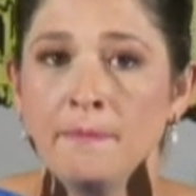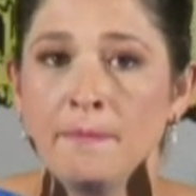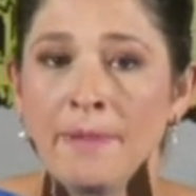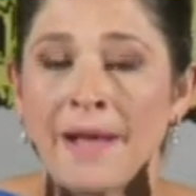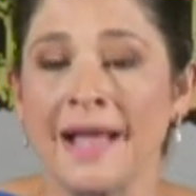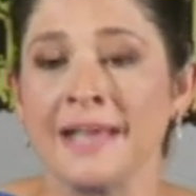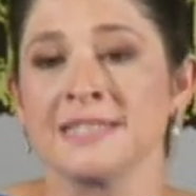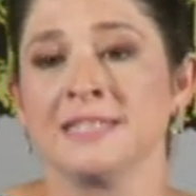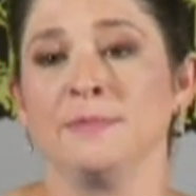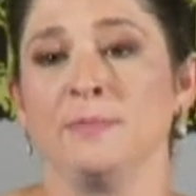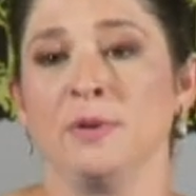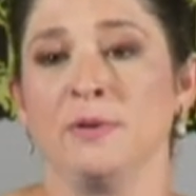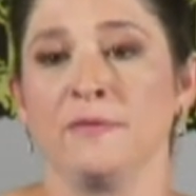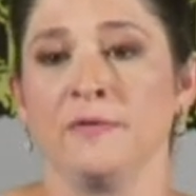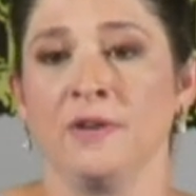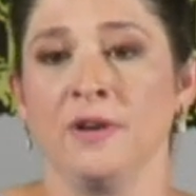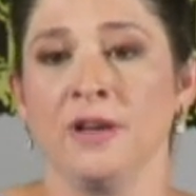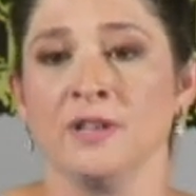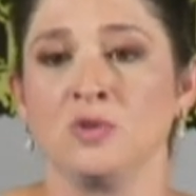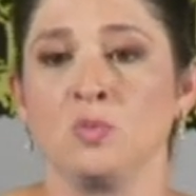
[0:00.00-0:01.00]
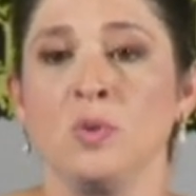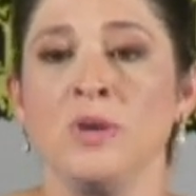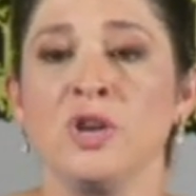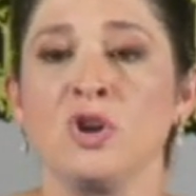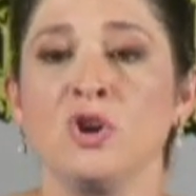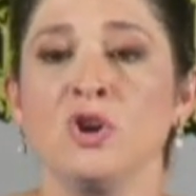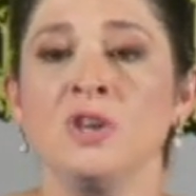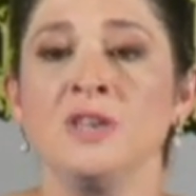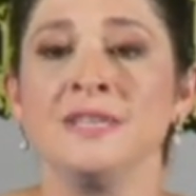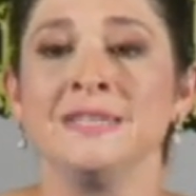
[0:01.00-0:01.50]
possible for us. We
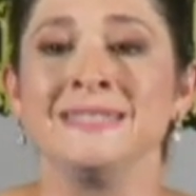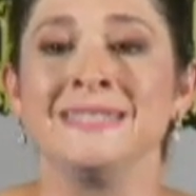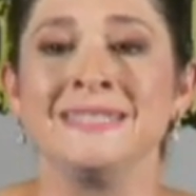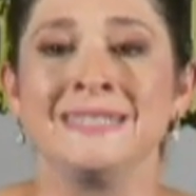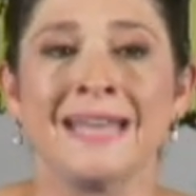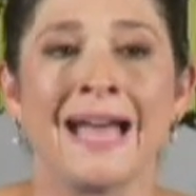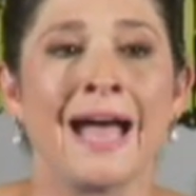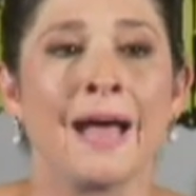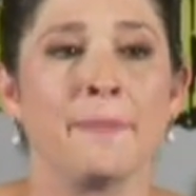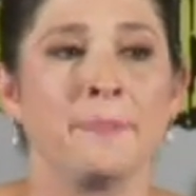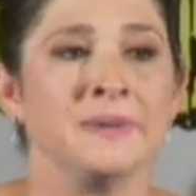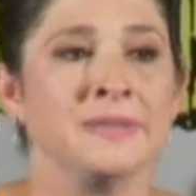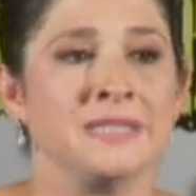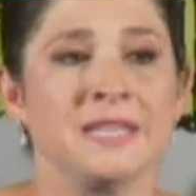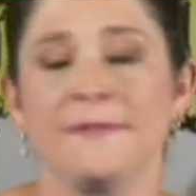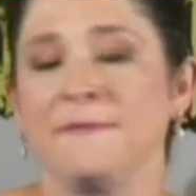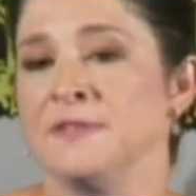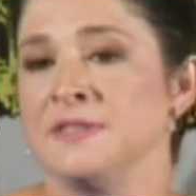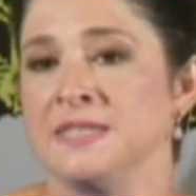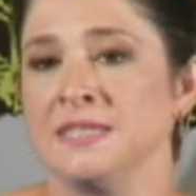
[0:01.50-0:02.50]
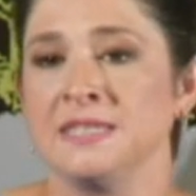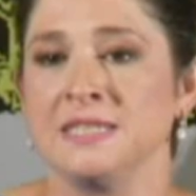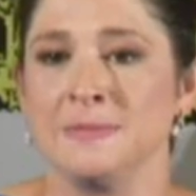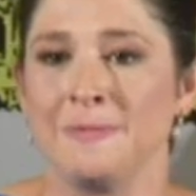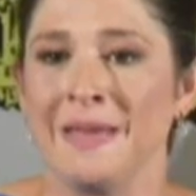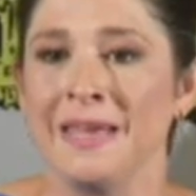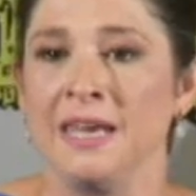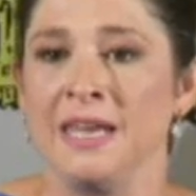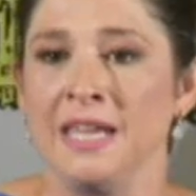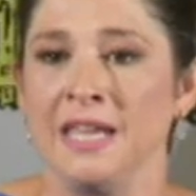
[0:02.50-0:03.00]
couldn't stop deficit
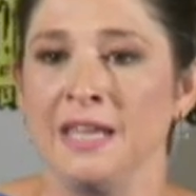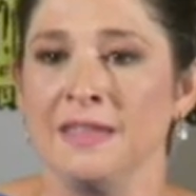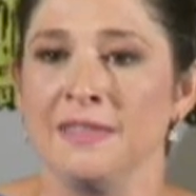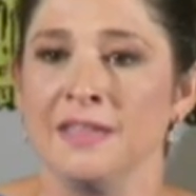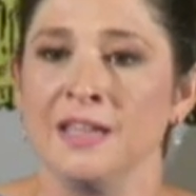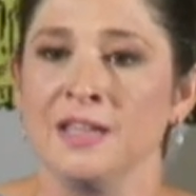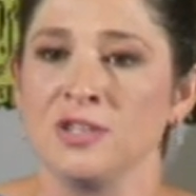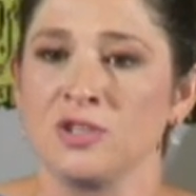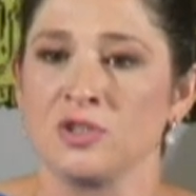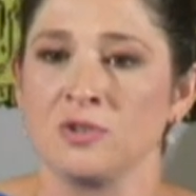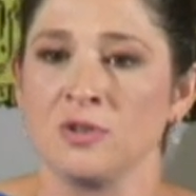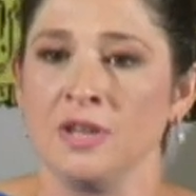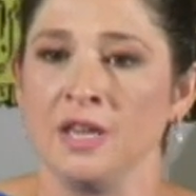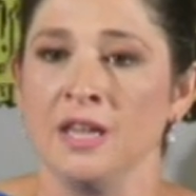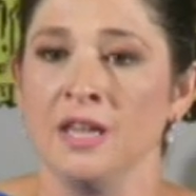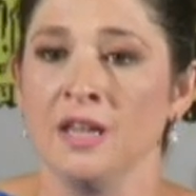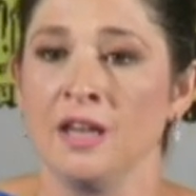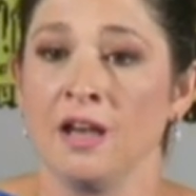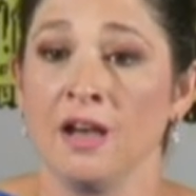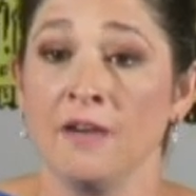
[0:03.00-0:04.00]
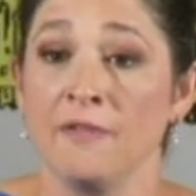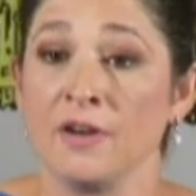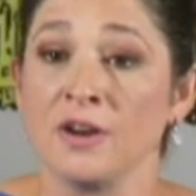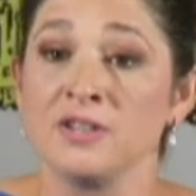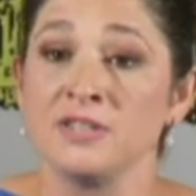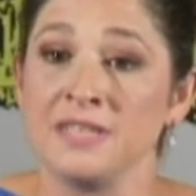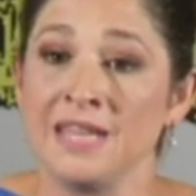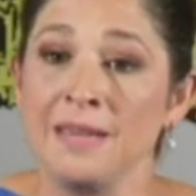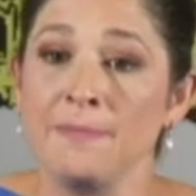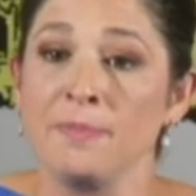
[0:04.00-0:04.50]
spending in the history of our
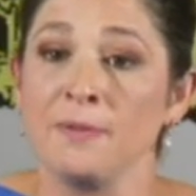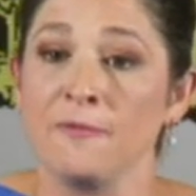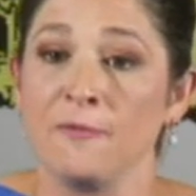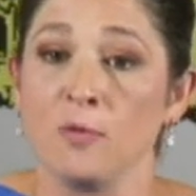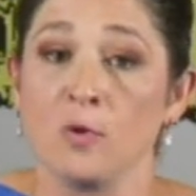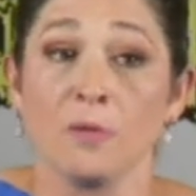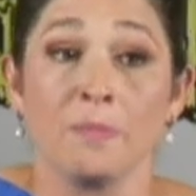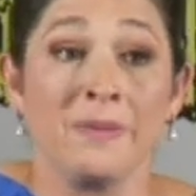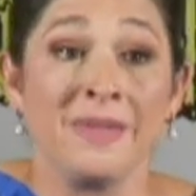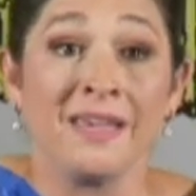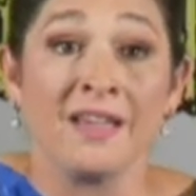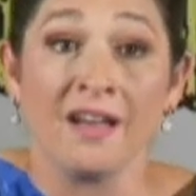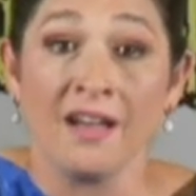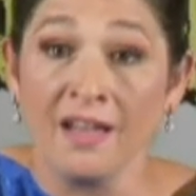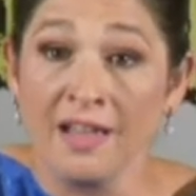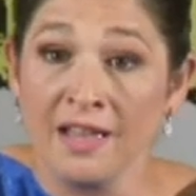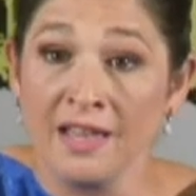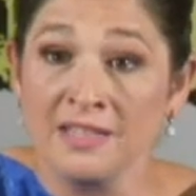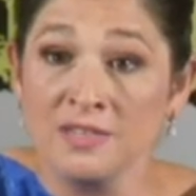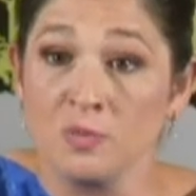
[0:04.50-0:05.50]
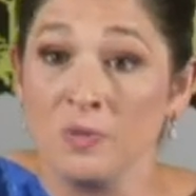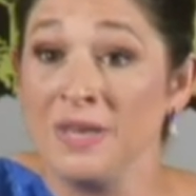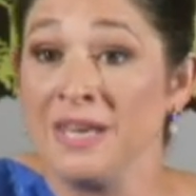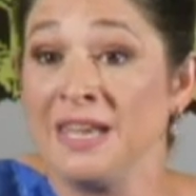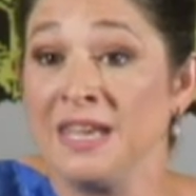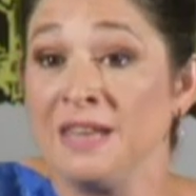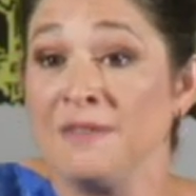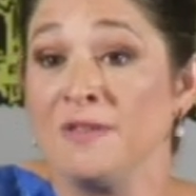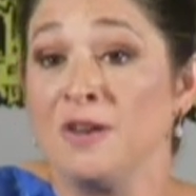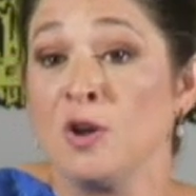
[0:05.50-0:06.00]
state before because we
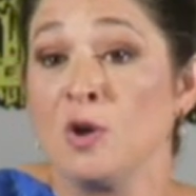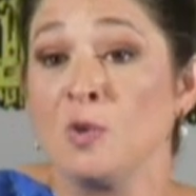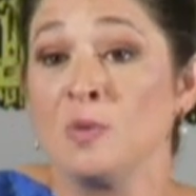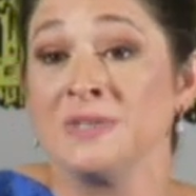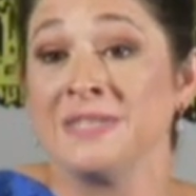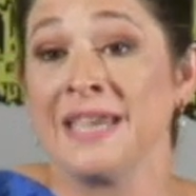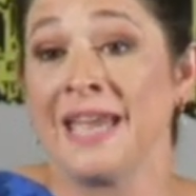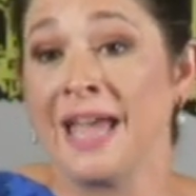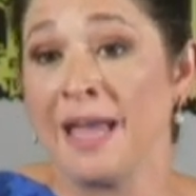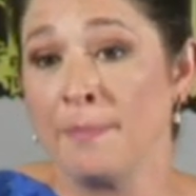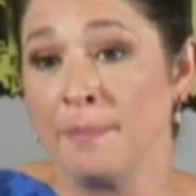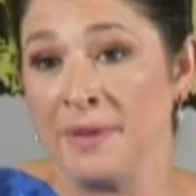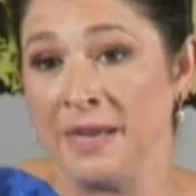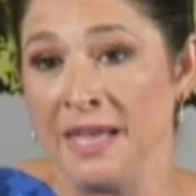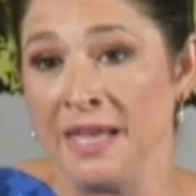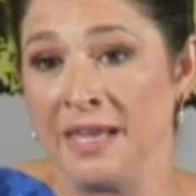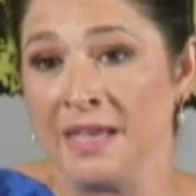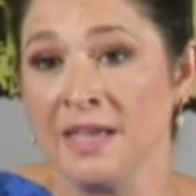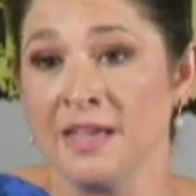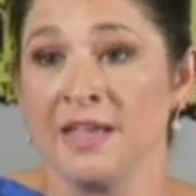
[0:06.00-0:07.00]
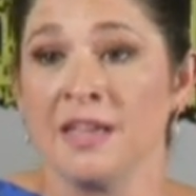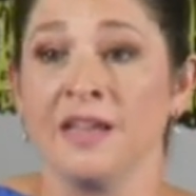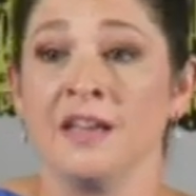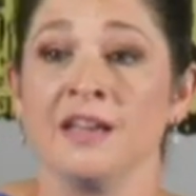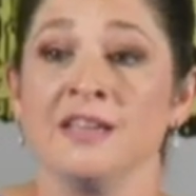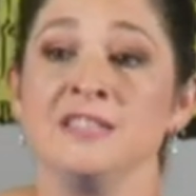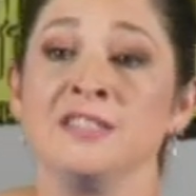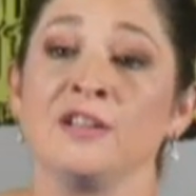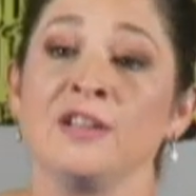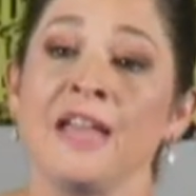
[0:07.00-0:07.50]
didn't even know it was happening
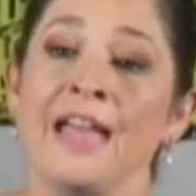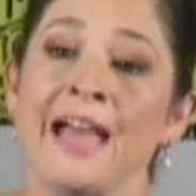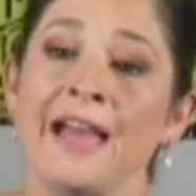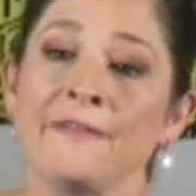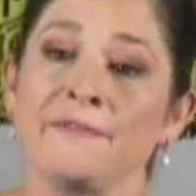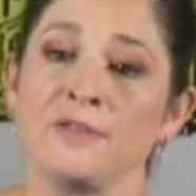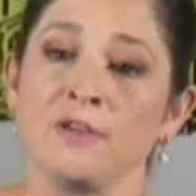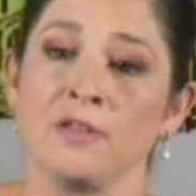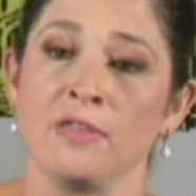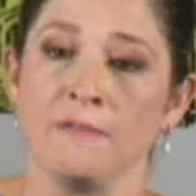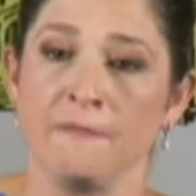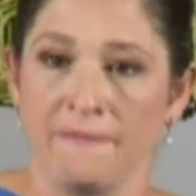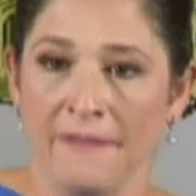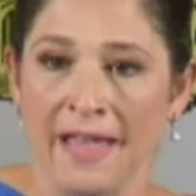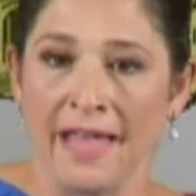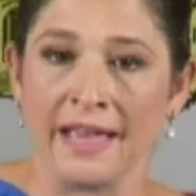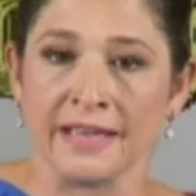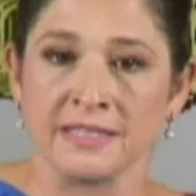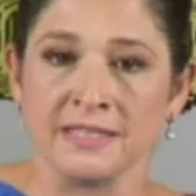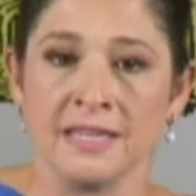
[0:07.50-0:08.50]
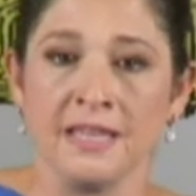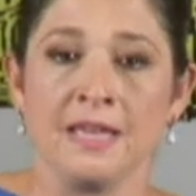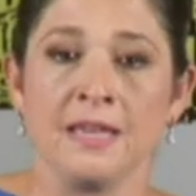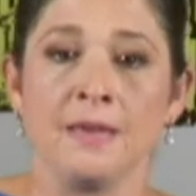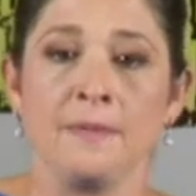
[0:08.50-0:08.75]
until after the fact.